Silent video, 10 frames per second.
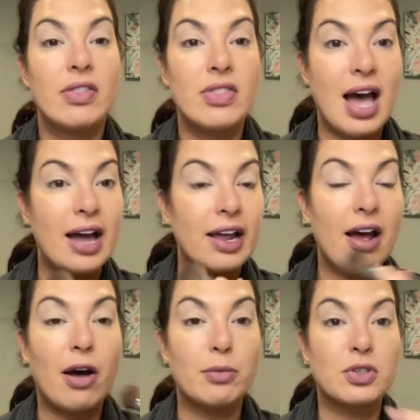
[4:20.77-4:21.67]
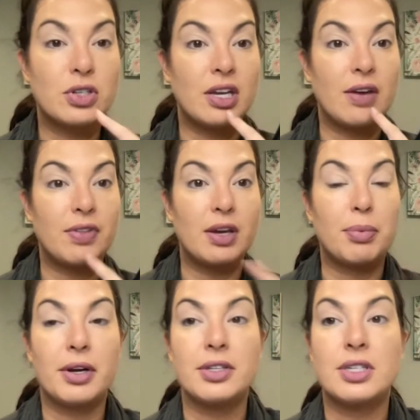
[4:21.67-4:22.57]
That helps to give the
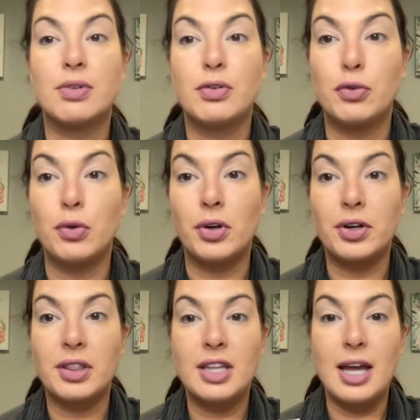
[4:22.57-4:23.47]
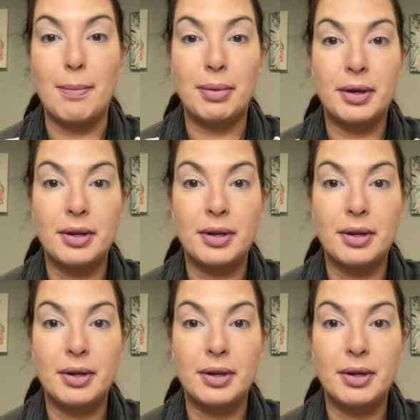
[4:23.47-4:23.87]
appearance of a fuller lip.